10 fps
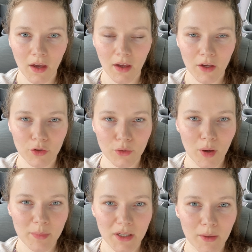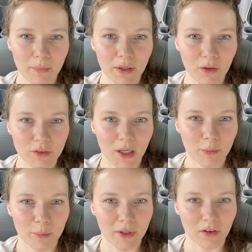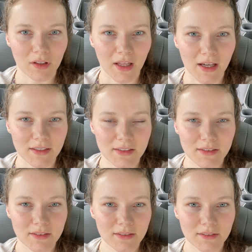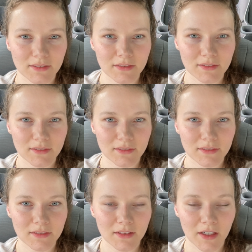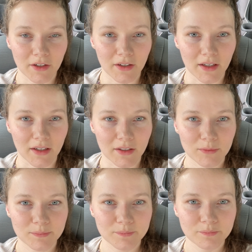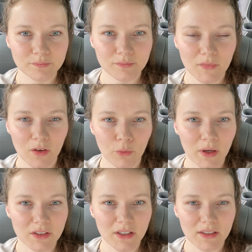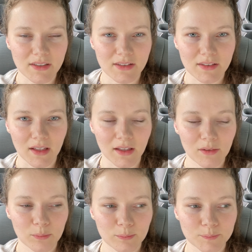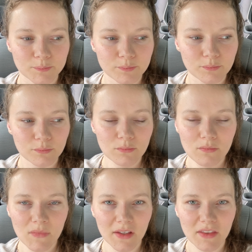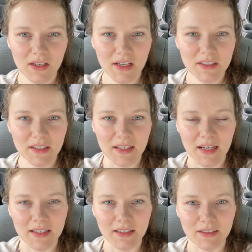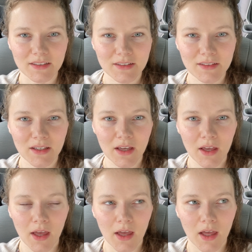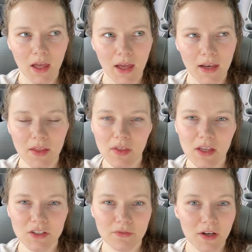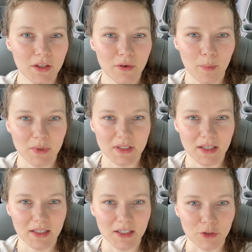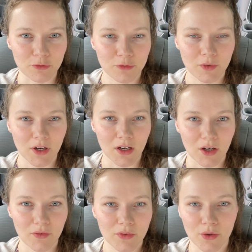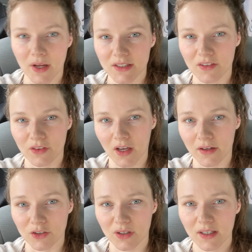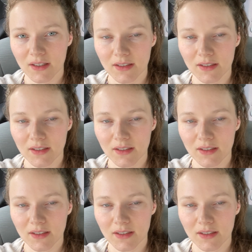I grew up in a middle to upper middle class area of Washington State in the 1990s, and I think it's fairly representative of the rest of the country